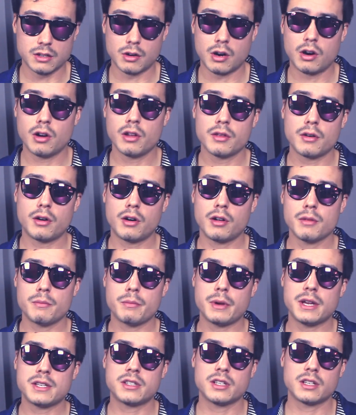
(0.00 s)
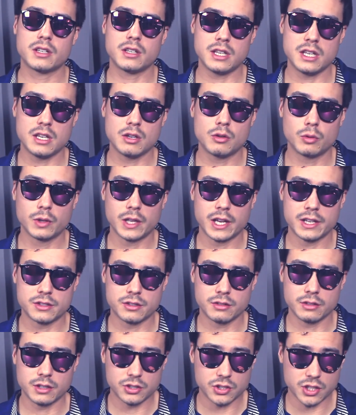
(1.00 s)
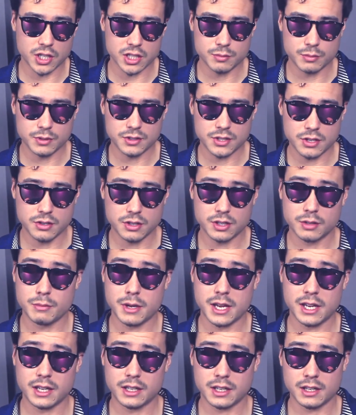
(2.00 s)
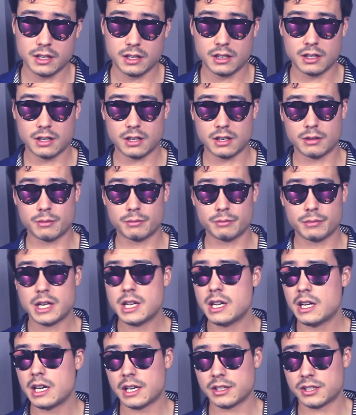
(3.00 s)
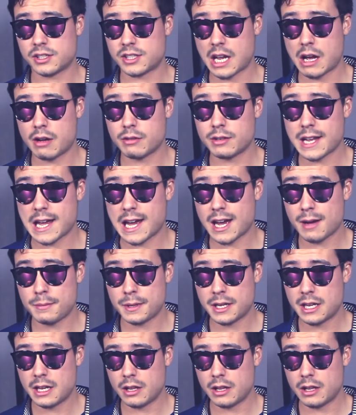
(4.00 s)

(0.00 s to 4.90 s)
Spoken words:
all the basic equalizer adjustments that you can make in a sound app,